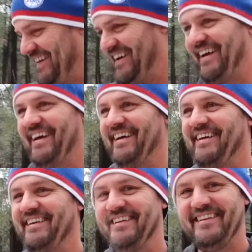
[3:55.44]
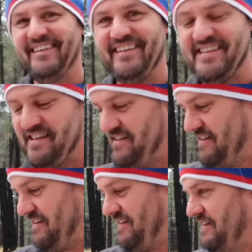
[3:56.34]
the break in the
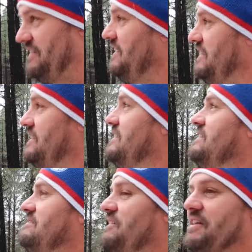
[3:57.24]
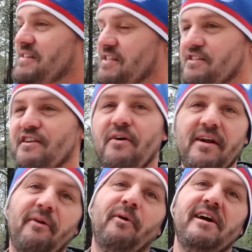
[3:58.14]
storm didn't last very well, At least long. it's snowing,
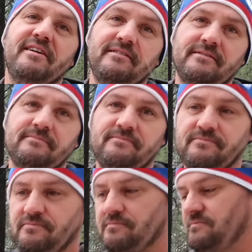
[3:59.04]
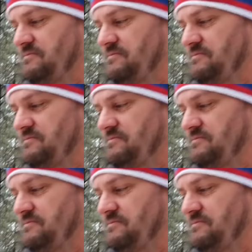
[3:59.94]
not rain. Snowing again.